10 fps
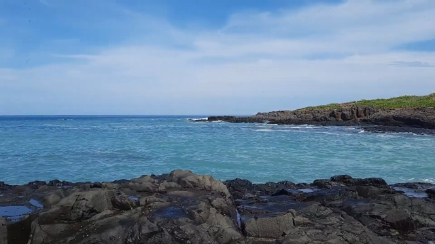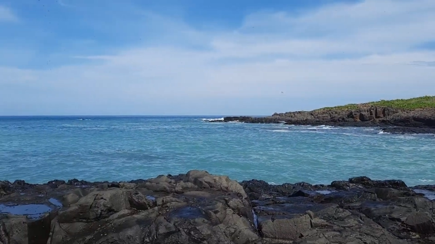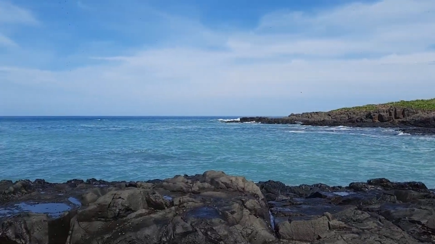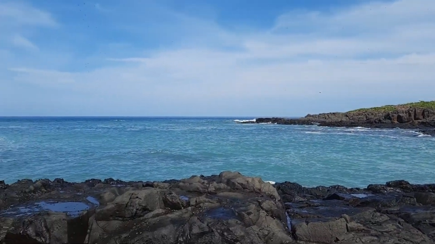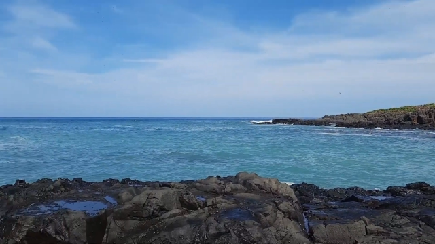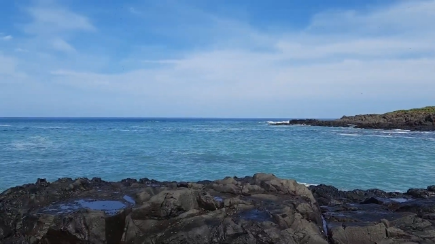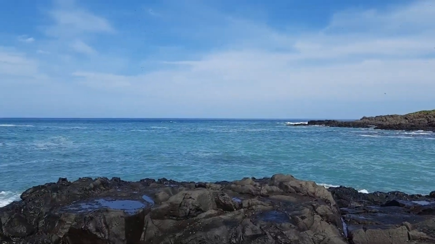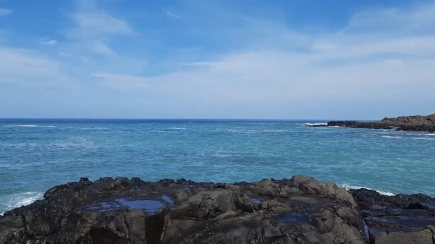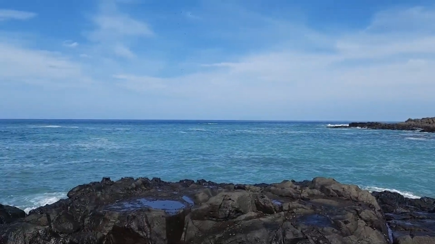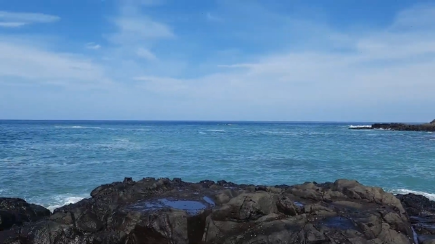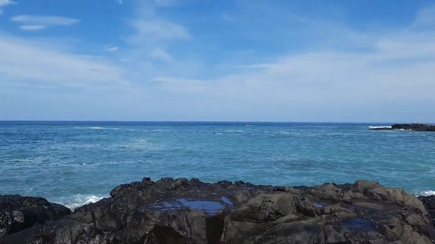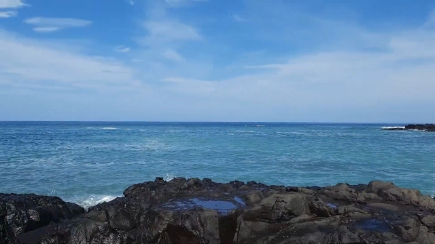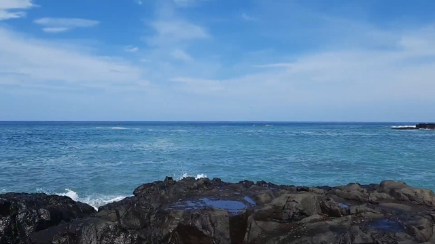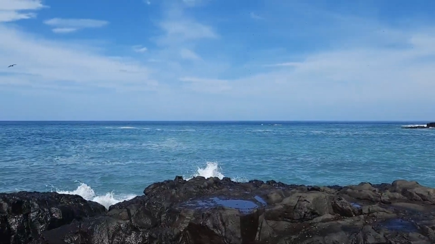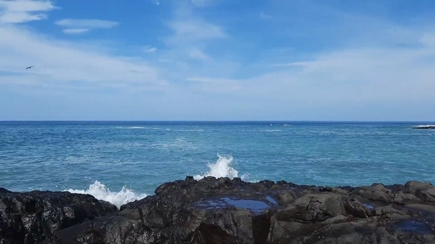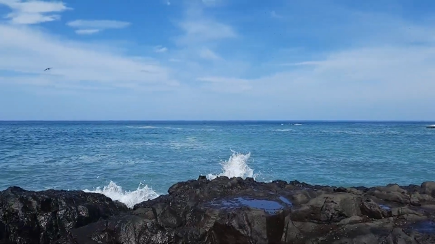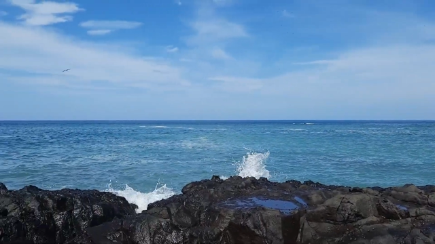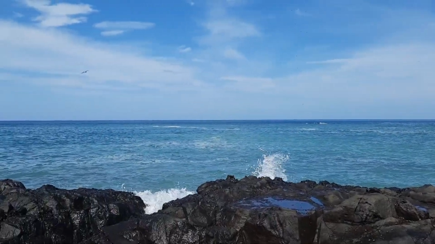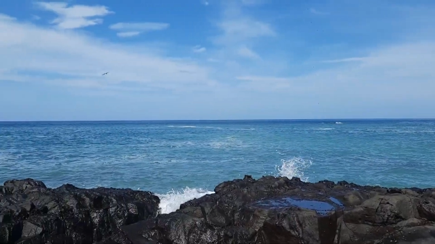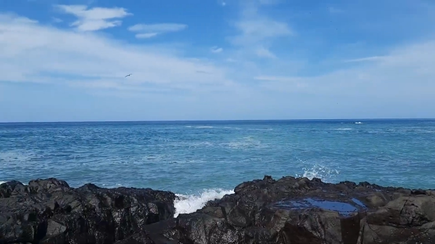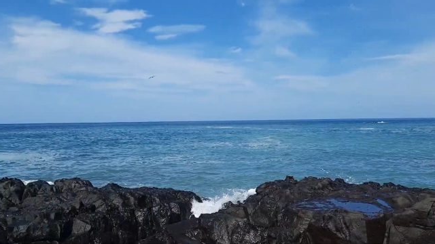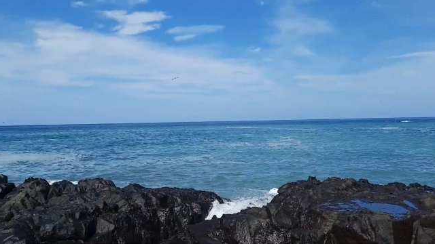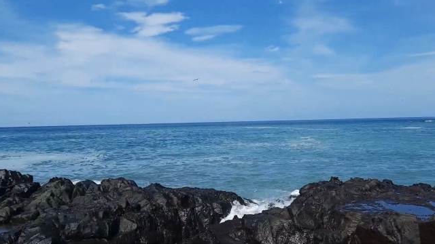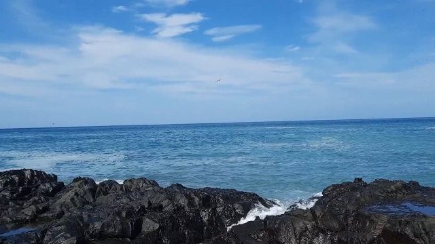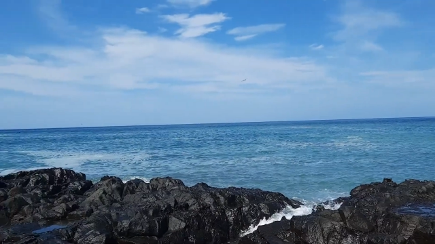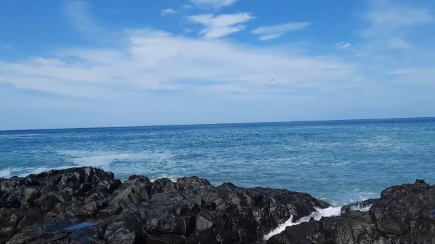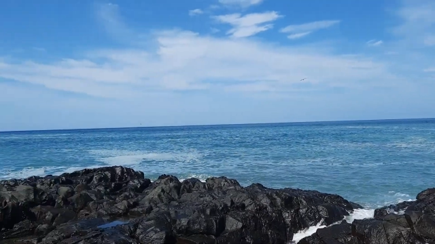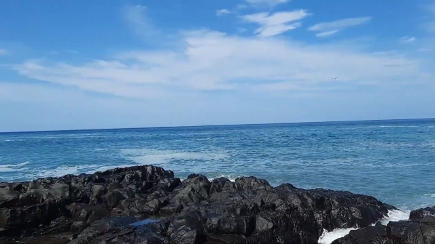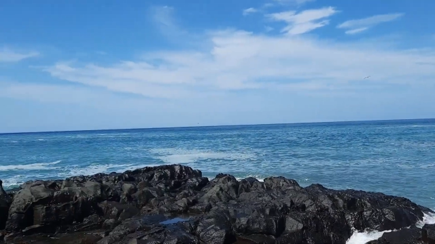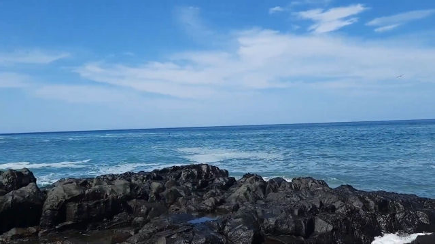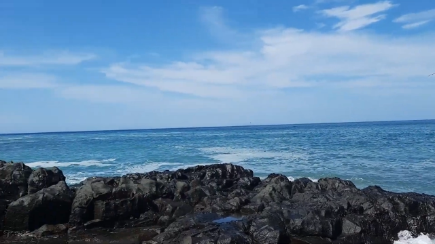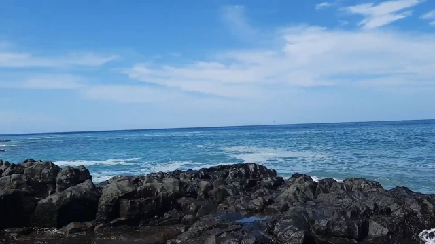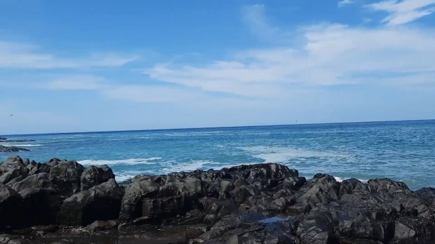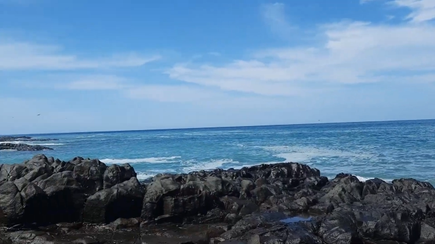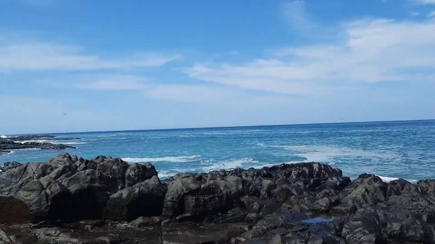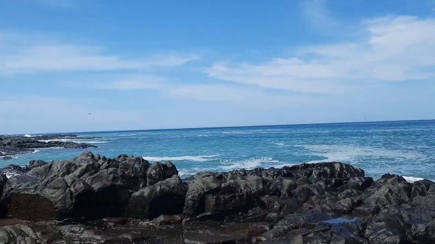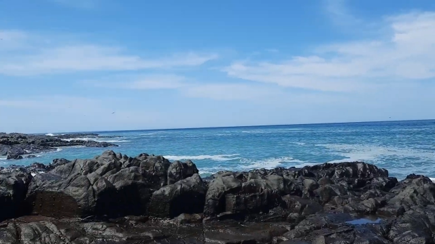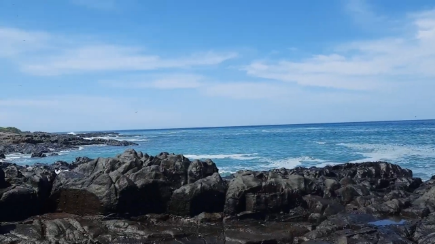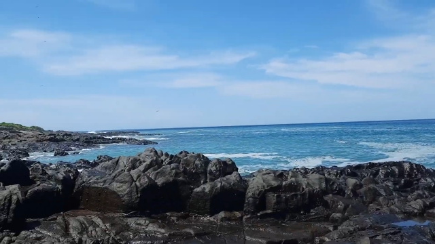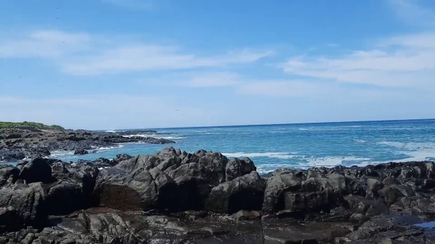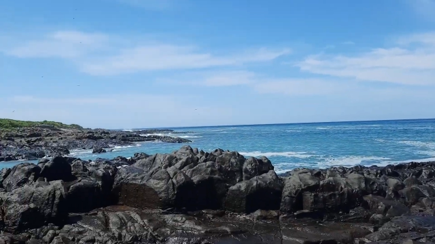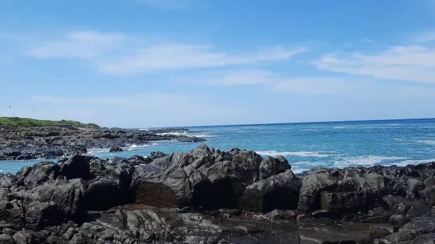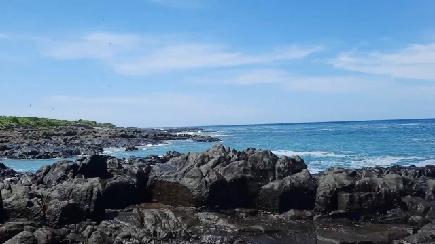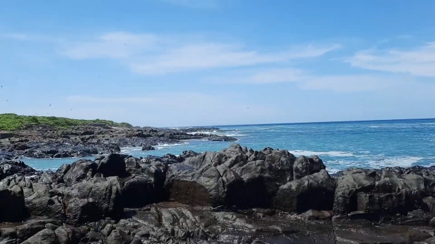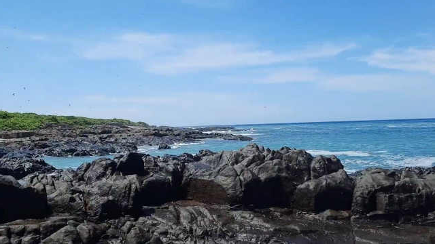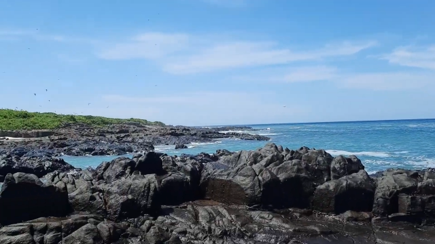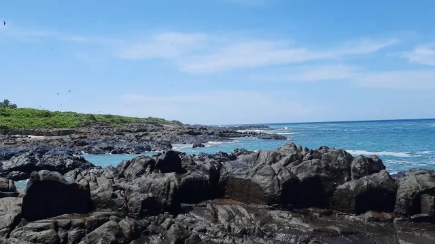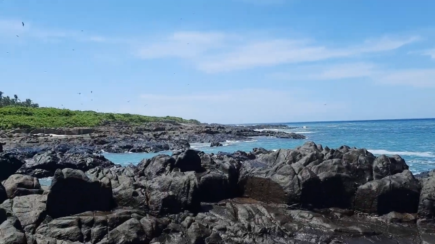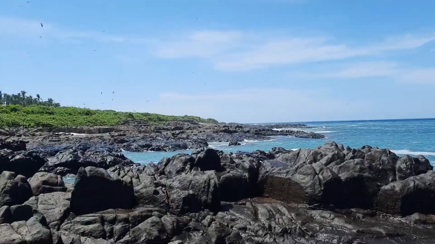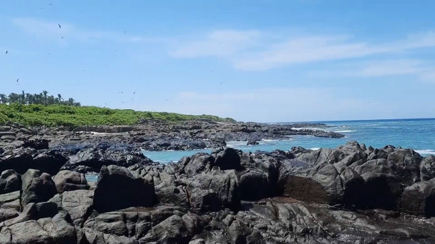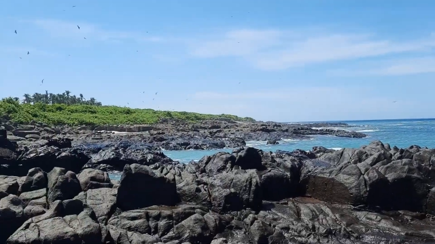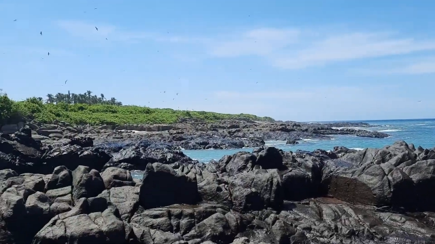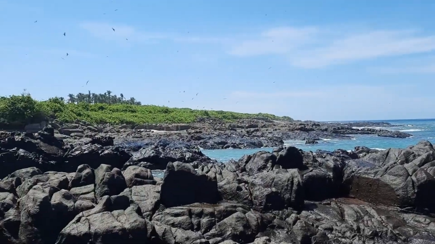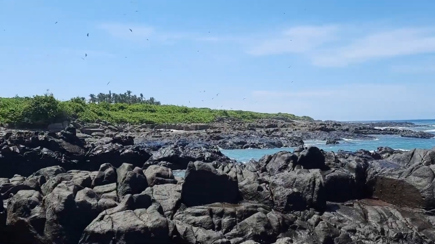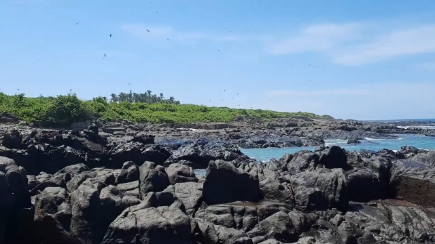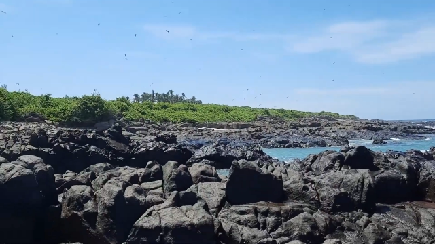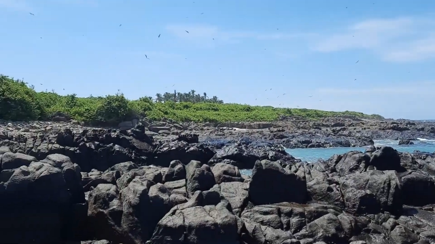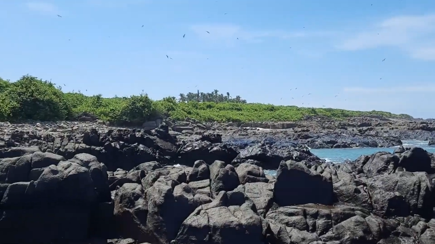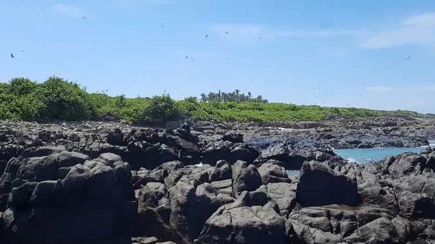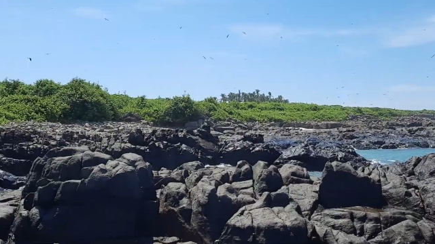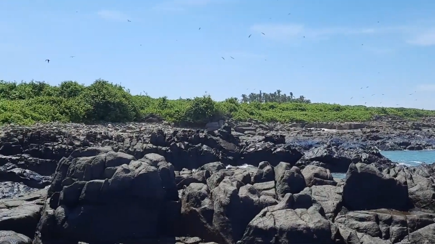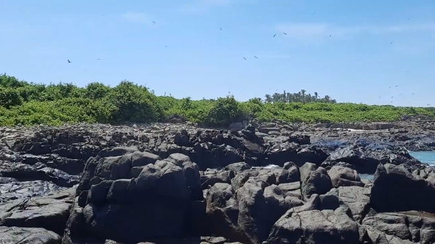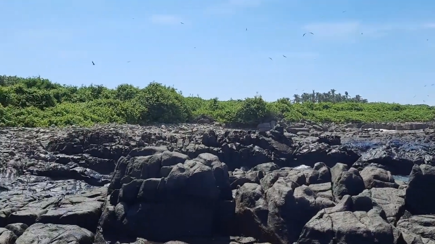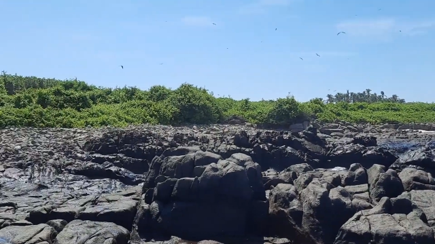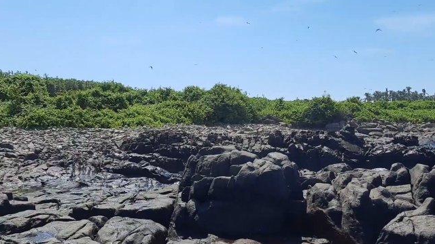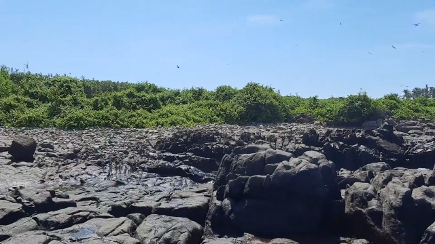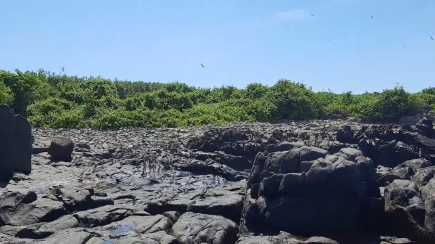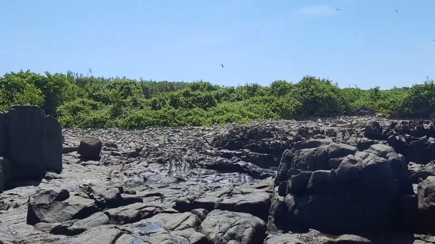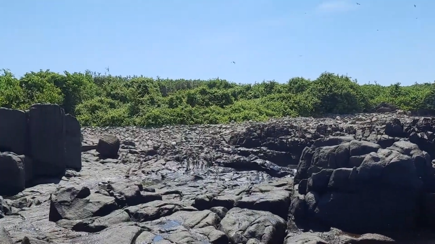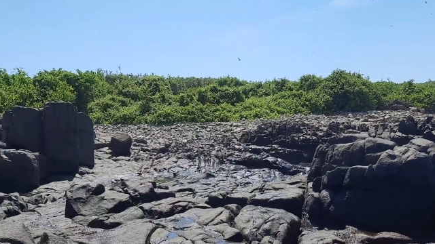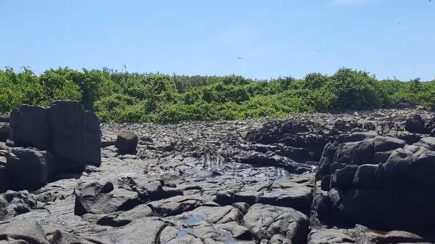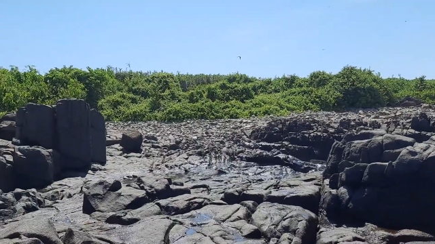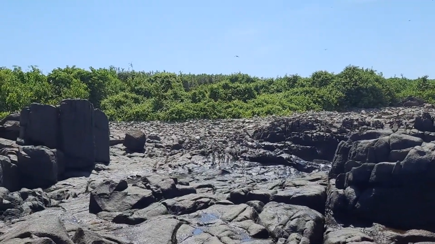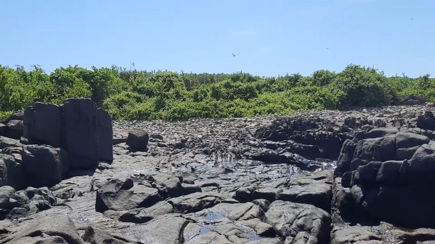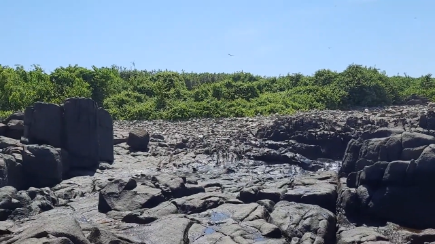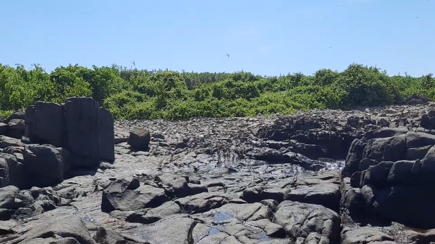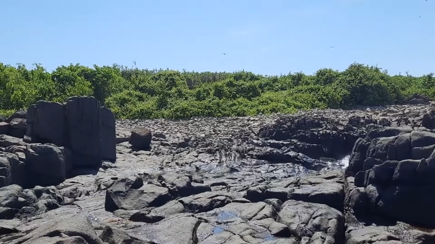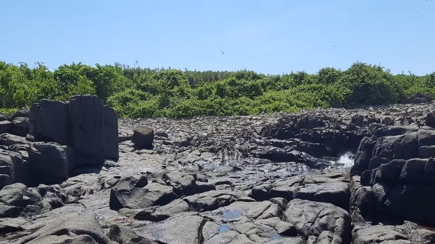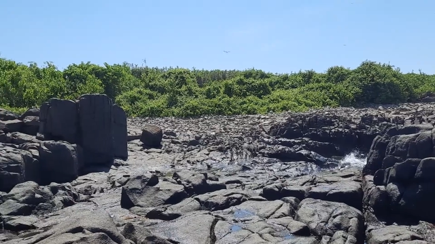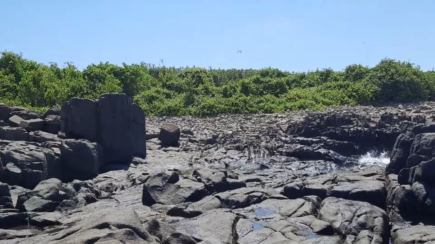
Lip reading: (no speaker visible)